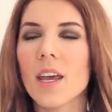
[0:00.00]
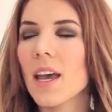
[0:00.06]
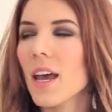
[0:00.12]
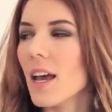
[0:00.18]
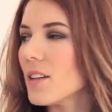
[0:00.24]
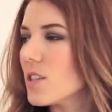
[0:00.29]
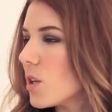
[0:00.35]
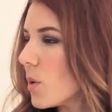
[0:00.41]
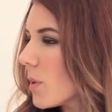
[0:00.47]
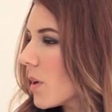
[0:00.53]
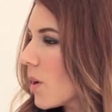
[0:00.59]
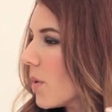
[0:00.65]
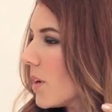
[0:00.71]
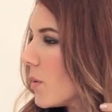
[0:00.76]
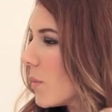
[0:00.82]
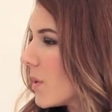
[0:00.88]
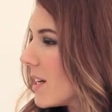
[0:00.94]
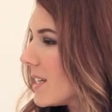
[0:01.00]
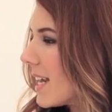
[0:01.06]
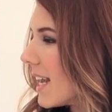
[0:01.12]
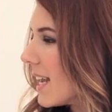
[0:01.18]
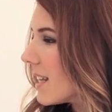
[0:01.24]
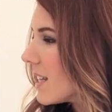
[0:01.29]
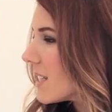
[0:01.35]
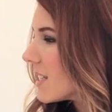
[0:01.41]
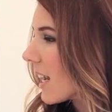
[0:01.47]
And so we're going to want to
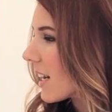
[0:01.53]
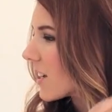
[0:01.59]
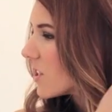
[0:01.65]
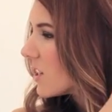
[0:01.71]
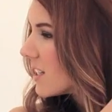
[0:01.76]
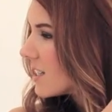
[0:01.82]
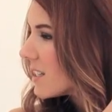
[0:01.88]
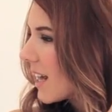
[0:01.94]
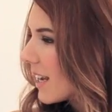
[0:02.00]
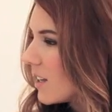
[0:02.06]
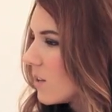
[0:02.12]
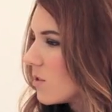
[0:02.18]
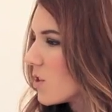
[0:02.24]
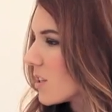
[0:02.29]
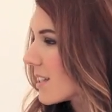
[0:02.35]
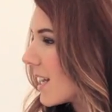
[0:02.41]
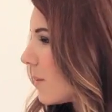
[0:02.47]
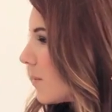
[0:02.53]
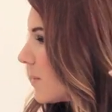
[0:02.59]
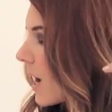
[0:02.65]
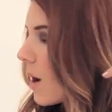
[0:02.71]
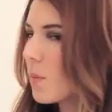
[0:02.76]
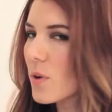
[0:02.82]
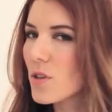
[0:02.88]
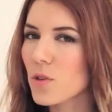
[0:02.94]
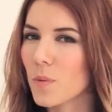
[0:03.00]
take the sections that you just came
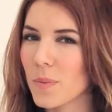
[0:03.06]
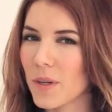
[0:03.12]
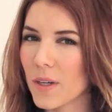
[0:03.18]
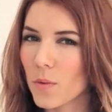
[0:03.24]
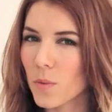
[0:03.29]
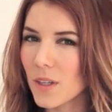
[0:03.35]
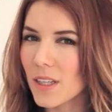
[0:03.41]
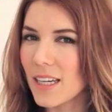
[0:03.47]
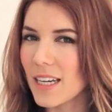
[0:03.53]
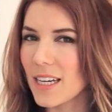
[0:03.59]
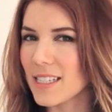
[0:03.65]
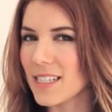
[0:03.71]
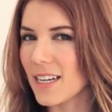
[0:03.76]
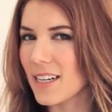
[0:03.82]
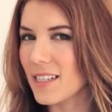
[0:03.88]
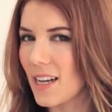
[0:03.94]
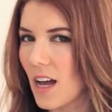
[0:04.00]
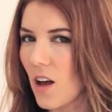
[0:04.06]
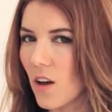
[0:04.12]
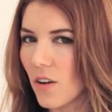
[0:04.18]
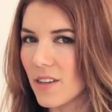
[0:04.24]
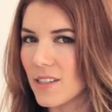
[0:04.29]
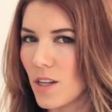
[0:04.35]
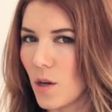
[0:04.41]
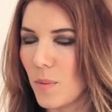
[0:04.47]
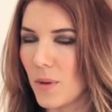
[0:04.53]
down, which will be really easy to tell
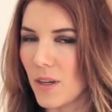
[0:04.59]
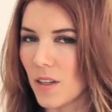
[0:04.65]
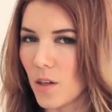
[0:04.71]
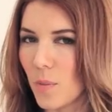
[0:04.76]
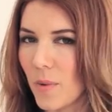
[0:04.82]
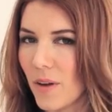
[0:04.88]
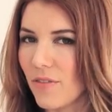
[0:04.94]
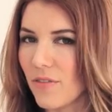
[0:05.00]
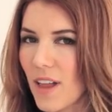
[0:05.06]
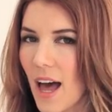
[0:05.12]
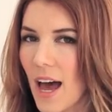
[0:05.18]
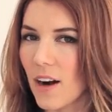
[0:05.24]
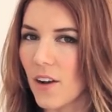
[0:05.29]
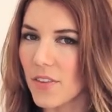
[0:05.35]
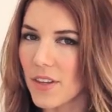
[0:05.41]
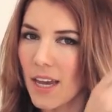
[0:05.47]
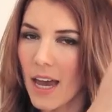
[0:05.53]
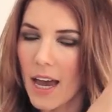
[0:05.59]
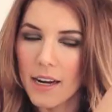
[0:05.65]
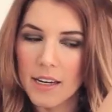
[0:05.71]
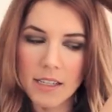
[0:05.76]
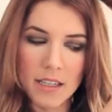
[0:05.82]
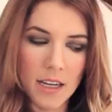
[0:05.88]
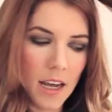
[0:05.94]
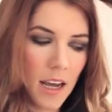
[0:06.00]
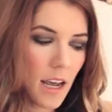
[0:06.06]
because they'll be a little bit flat on the end,
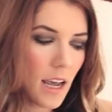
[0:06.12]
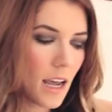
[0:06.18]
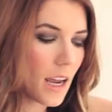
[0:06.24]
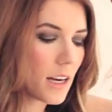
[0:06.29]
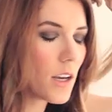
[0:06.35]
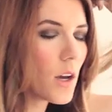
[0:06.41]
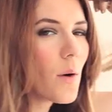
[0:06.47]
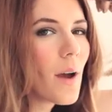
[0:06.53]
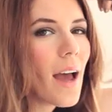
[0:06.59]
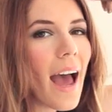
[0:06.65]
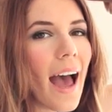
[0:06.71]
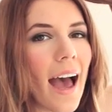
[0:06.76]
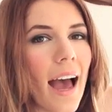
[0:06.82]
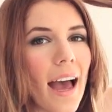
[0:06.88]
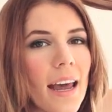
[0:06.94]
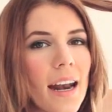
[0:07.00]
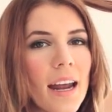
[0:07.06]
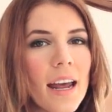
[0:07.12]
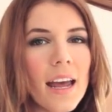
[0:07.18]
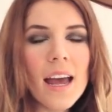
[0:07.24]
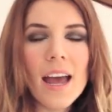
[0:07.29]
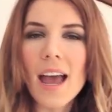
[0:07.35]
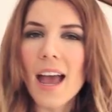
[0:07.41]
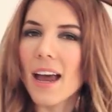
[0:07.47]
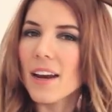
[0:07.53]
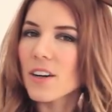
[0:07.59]
and go ahead
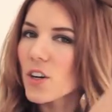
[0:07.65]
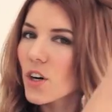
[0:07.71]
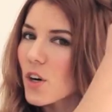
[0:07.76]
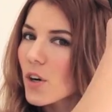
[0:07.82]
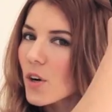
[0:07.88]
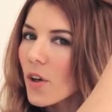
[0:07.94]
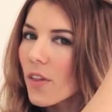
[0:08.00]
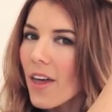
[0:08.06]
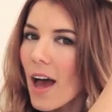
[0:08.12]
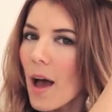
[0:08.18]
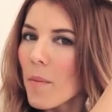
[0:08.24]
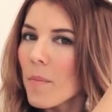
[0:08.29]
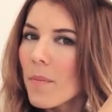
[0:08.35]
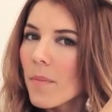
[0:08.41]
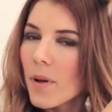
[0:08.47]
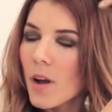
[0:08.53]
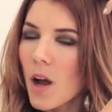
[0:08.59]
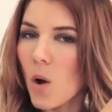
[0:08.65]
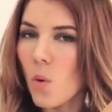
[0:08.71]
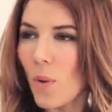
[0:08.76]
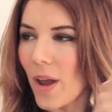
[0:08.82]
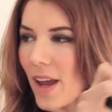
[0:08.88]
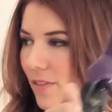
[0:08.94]
and curl them away